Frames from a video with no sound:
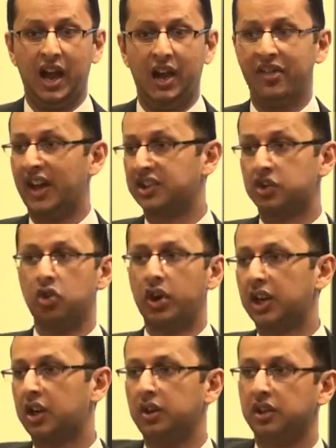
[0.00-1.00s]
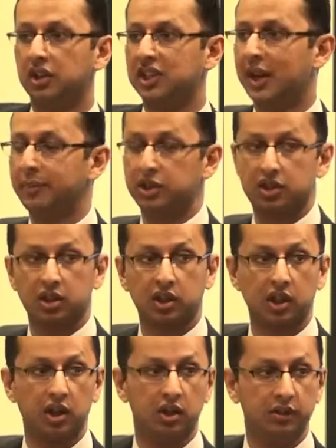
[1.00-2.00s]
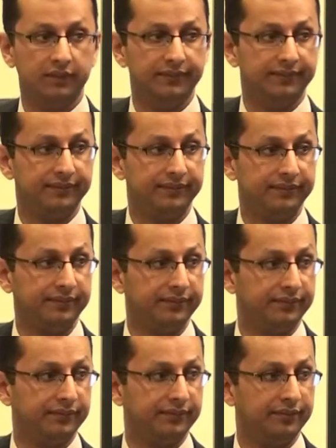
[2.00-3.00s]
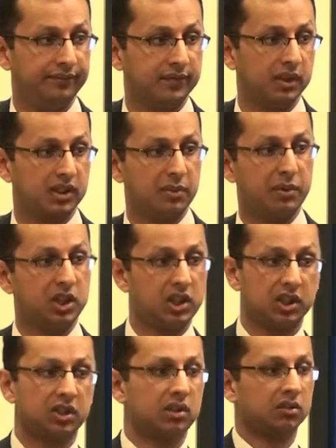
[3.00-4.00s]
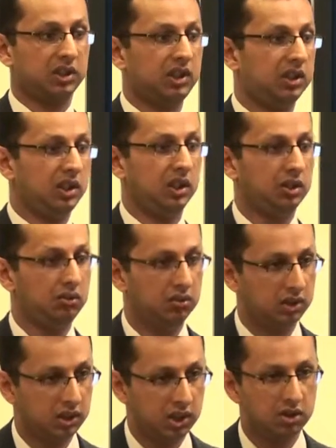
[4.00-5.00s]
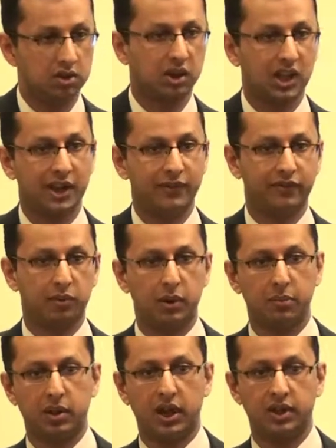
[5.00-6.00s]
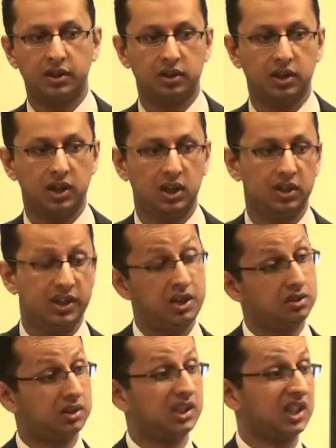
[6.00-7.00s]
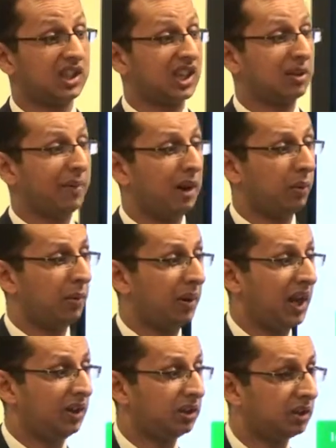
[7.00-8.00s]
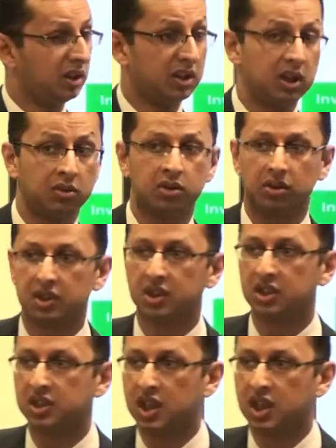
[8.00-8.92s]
And that's not including the damage to the car. So if someone just knocks into you, you can claim for whiplash. The interesting thing about whiplash, no doctor can